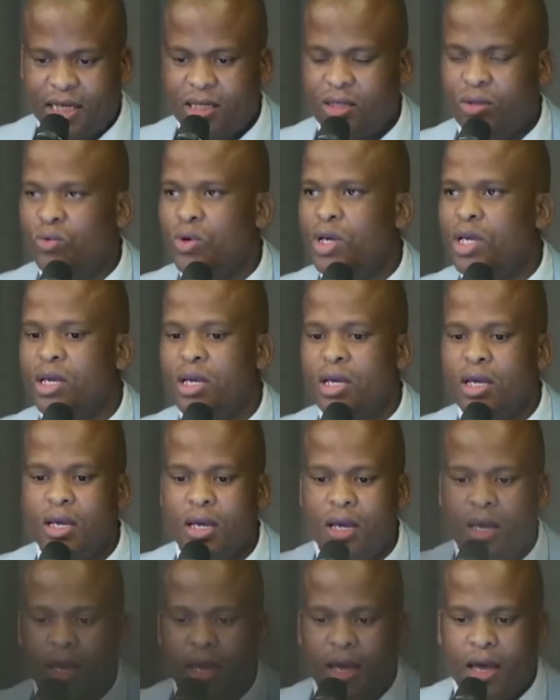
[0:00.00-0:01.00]
that we,
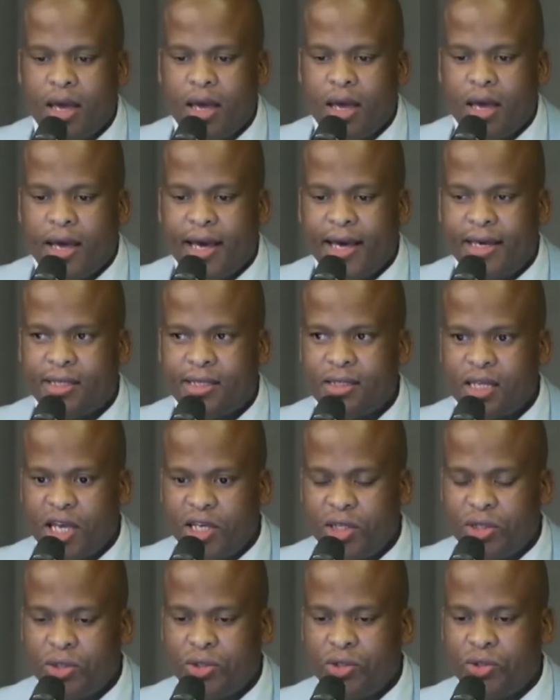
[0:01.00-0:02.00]
as the
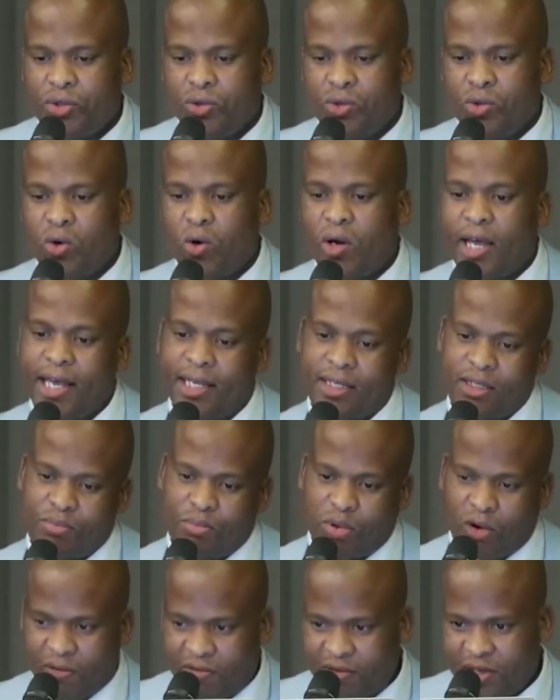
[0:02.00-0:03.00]
institute or as
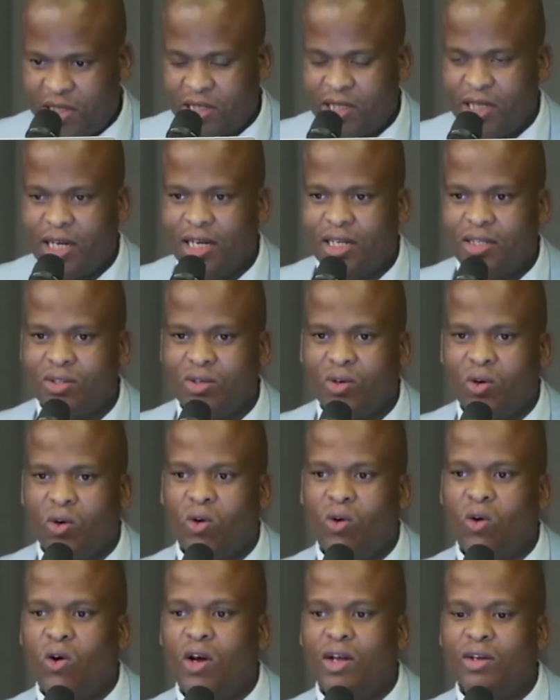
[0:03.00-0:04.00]
professionals,
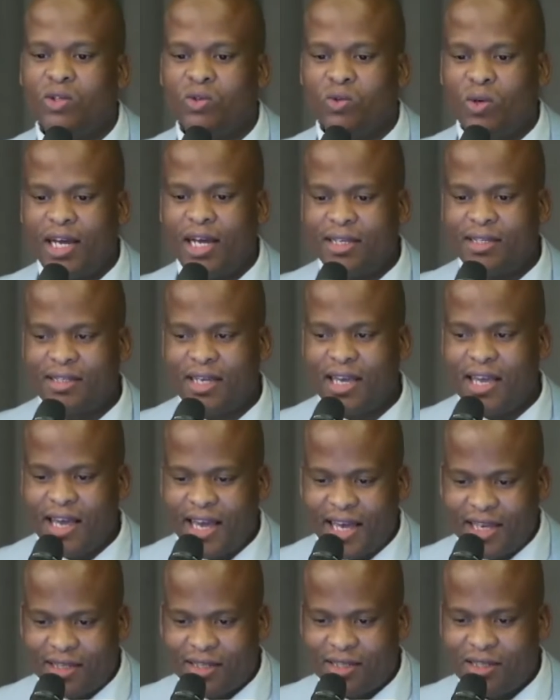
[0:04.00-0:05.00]
or should I say
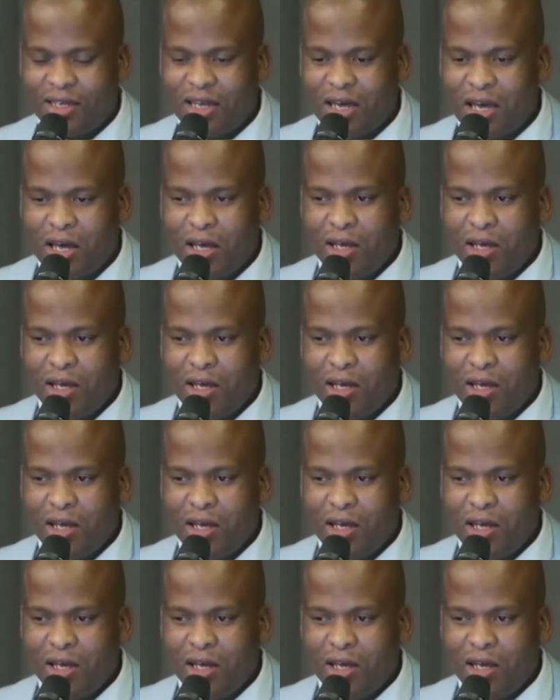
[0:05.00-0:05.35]
as